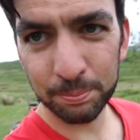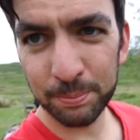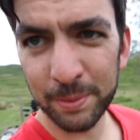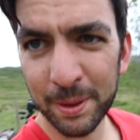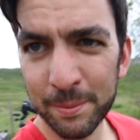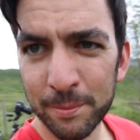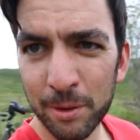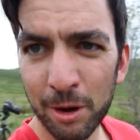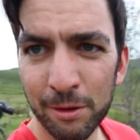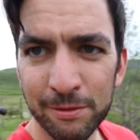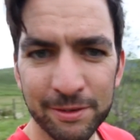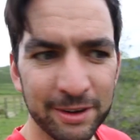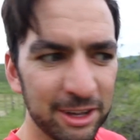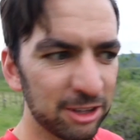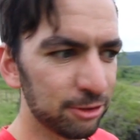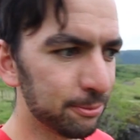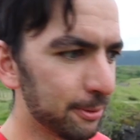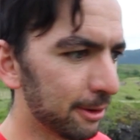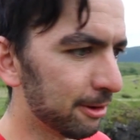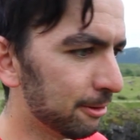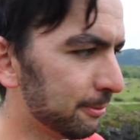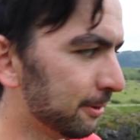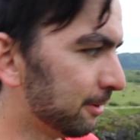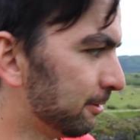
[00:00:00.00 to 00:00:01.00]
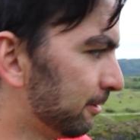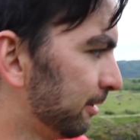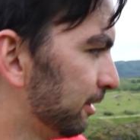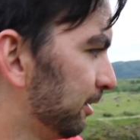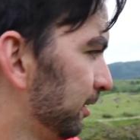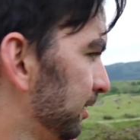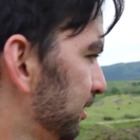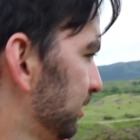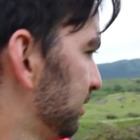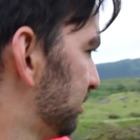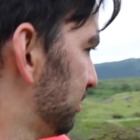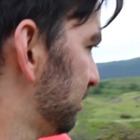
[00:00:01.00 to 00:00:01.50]
bit more of an experiment
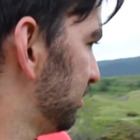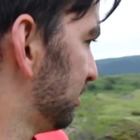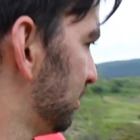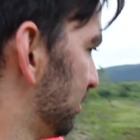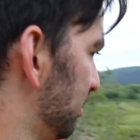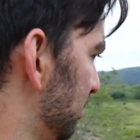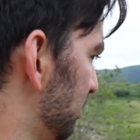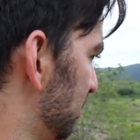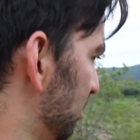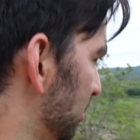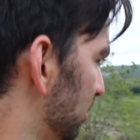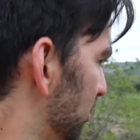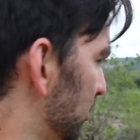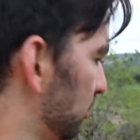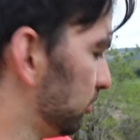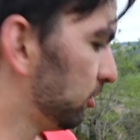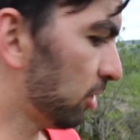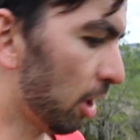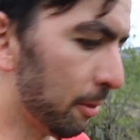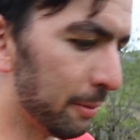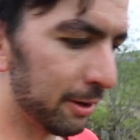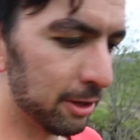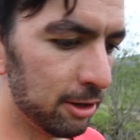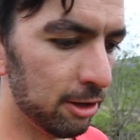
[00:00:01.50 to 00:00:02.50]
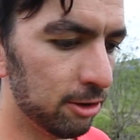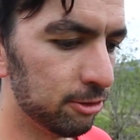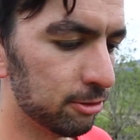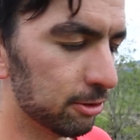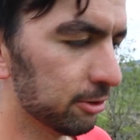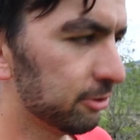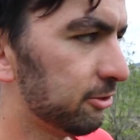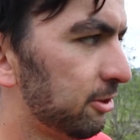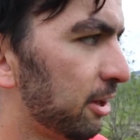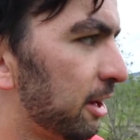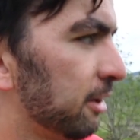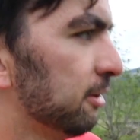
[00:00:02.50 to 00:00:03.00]
really. Not my
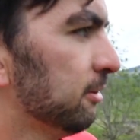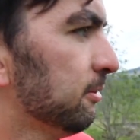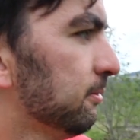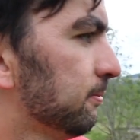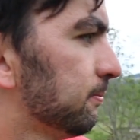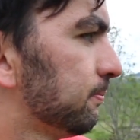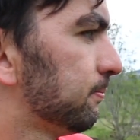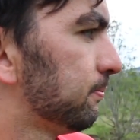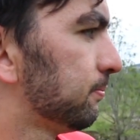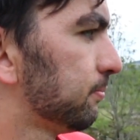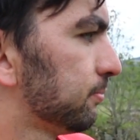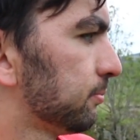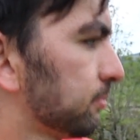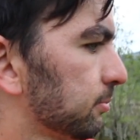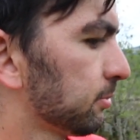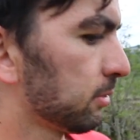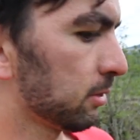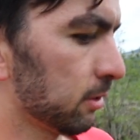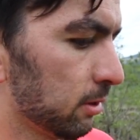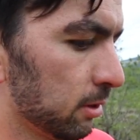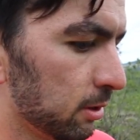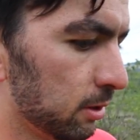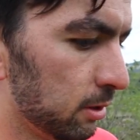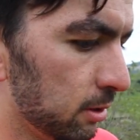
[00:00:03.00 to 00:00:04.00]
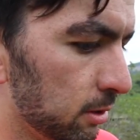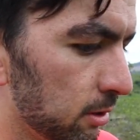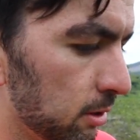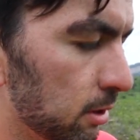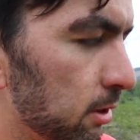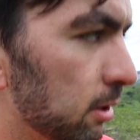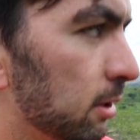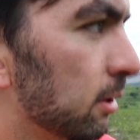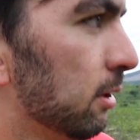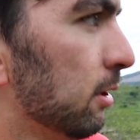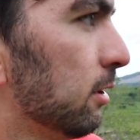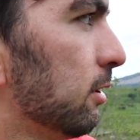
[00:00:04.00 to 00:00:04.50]
usual style.
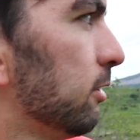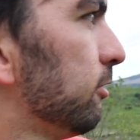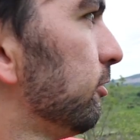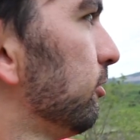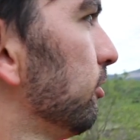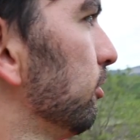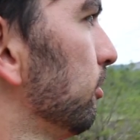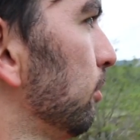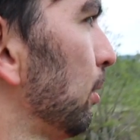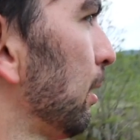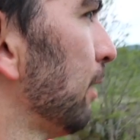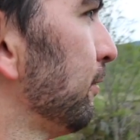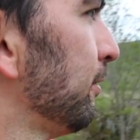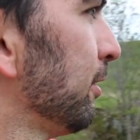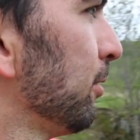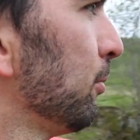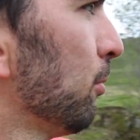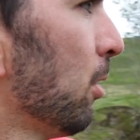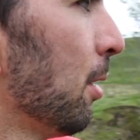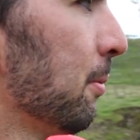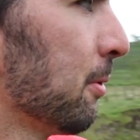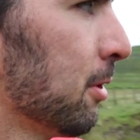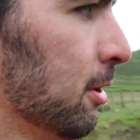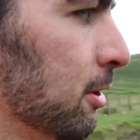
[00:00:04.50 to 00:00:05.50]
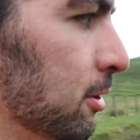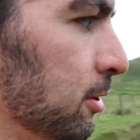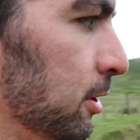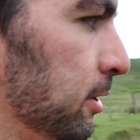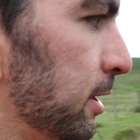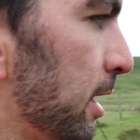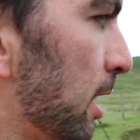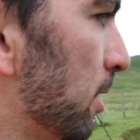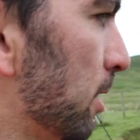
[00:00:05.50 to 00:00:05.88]
So I think what I'm going to do